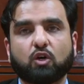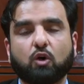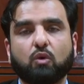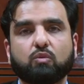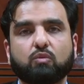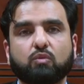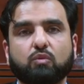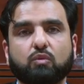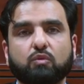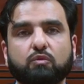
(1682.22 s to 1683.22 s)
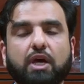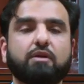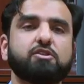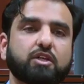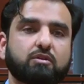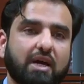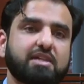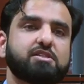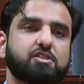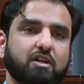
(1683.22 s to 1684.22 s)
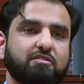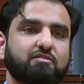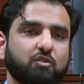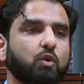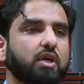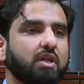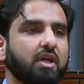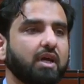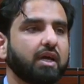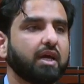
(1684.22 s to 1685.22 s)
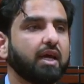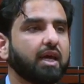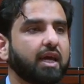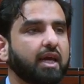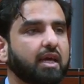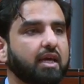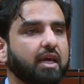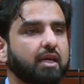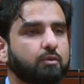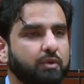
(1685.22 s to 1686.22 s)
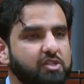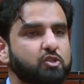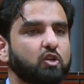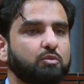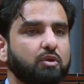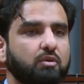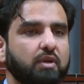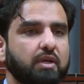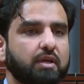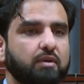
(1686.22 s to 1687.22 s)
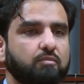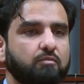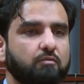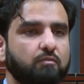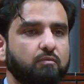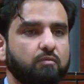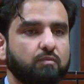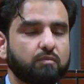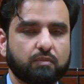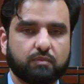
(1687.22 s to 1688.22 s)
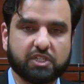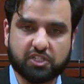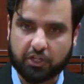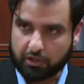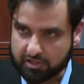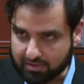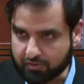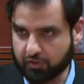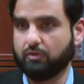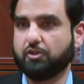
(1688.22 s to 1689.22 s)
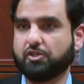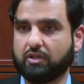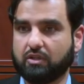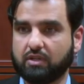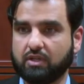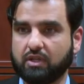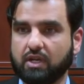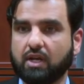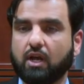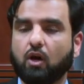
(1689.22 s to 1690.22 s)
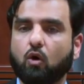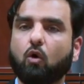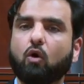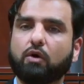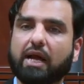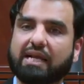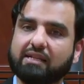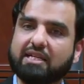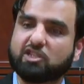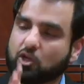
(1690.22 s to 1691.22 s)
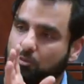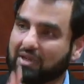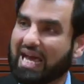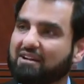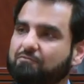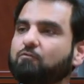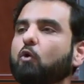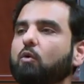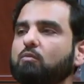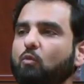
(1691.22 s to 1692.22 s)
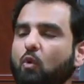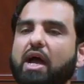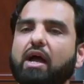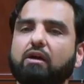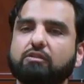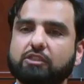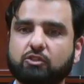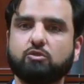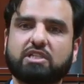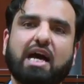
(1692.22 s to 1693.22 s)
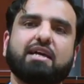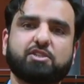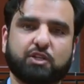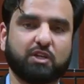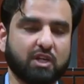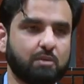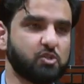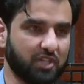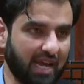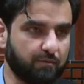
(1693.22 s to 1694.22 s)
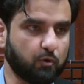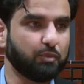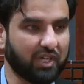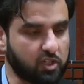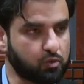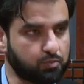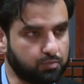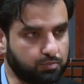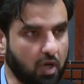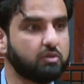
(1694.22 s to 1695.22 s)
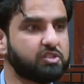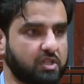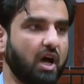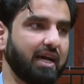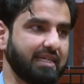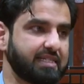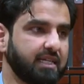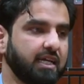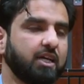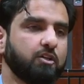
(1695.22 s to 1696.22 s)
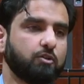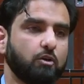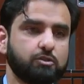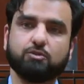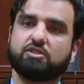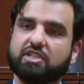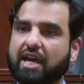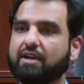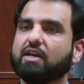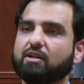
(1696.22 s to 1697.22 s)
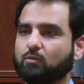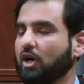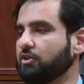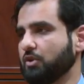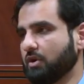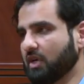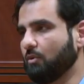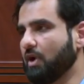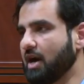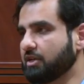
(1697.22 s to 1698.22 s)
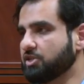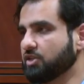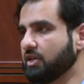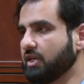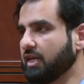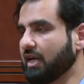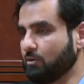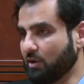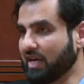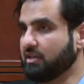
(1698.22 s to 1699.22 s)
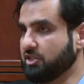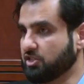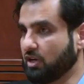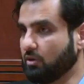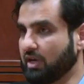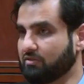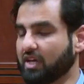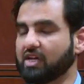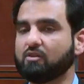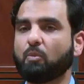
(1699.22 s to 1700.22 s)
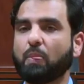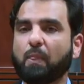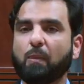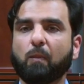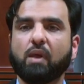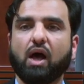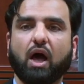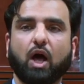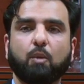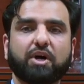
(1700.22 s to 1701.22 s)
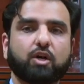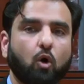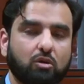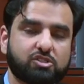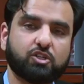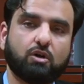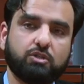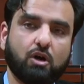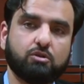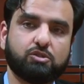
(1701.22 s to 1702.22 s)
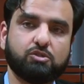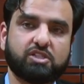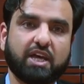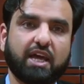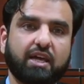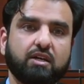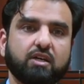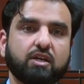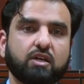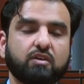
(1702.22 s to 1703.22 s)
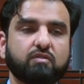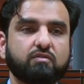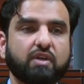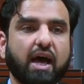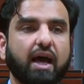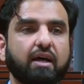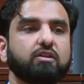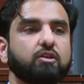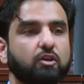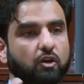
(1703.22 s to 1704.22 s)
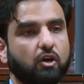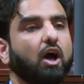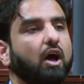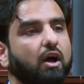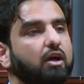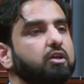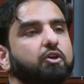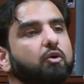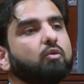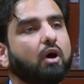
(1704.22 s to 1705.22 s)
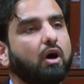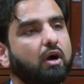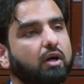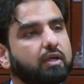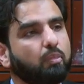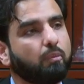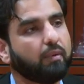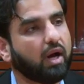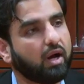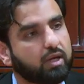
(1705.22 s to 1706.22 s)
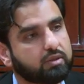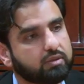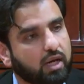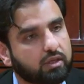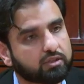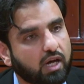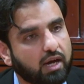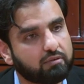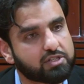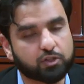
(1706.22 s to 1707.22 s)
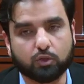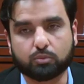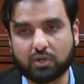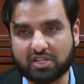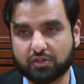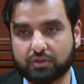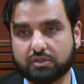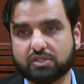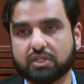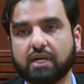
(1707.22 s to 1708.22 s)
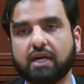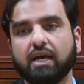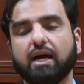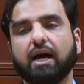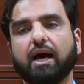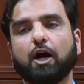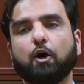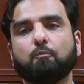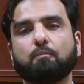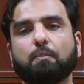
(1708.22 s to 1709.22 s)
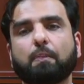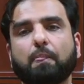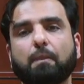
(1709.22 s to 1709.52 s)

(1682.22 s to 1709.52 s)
so there is a crisis of, if you will, a reasonable discursive solution, or at least a platform where the two sides can come together, because both sides, those who say that, well, you are Khawarij, and rightly so, I think, but also those who say that you are tyrants and oppressors, have